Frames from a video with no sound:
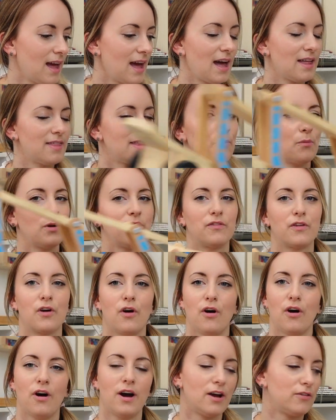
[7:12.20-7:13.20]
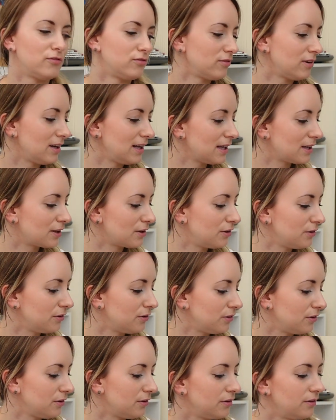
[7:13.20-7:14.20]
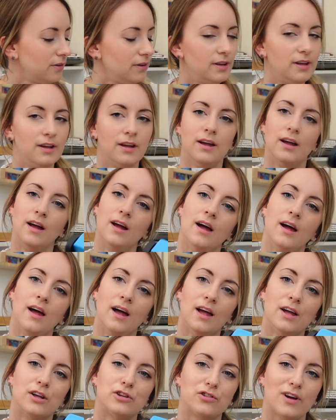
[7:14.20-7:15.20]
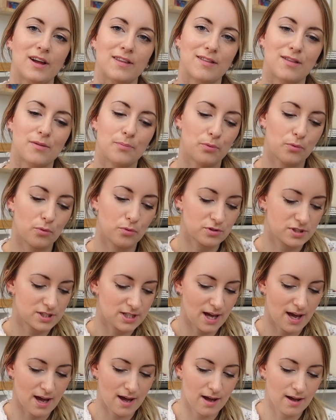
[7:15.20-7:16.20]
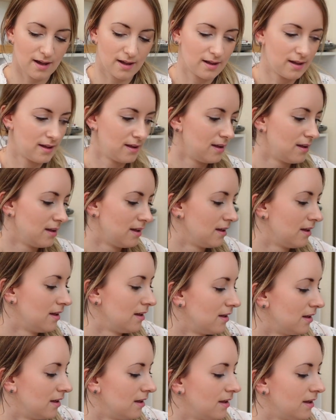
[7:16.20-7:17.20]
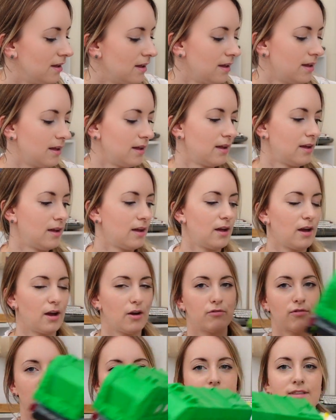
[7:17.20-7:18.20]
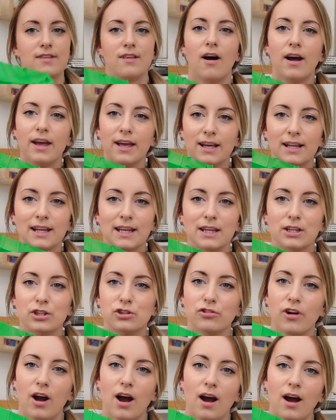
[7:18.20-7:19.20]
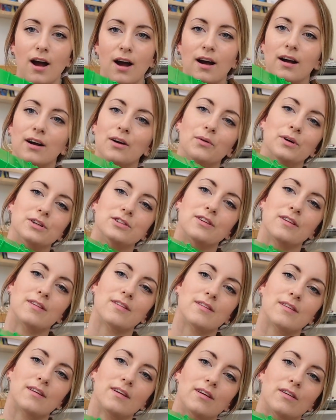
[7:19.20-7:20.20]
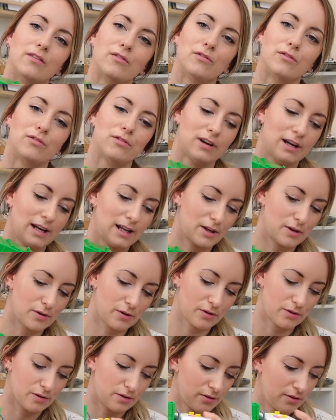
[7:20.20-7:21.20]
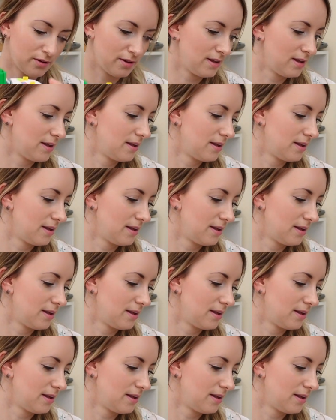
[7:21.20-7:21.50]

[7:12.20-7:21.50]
And then we've got a really cool transporter, a recycling truck, which is really cool.